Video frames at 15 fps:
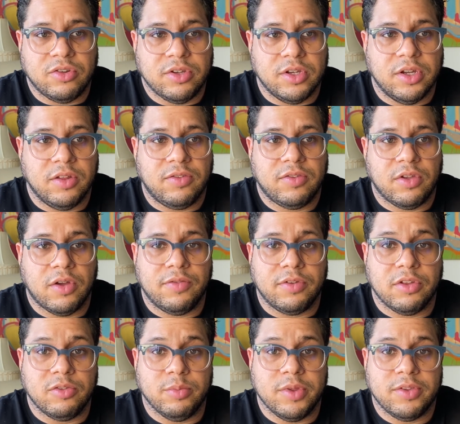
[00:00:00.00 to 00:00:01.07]
in itself
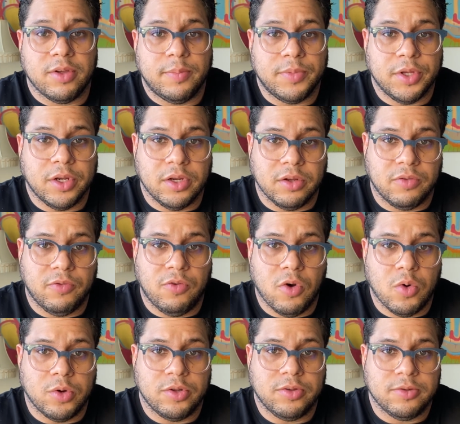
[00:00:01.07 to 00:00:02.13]
gives me something to look
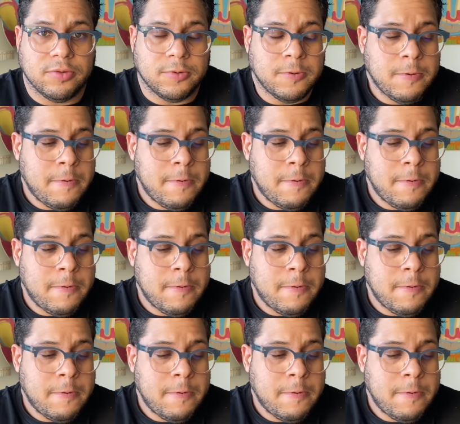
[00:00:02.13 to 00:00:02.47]
forward to.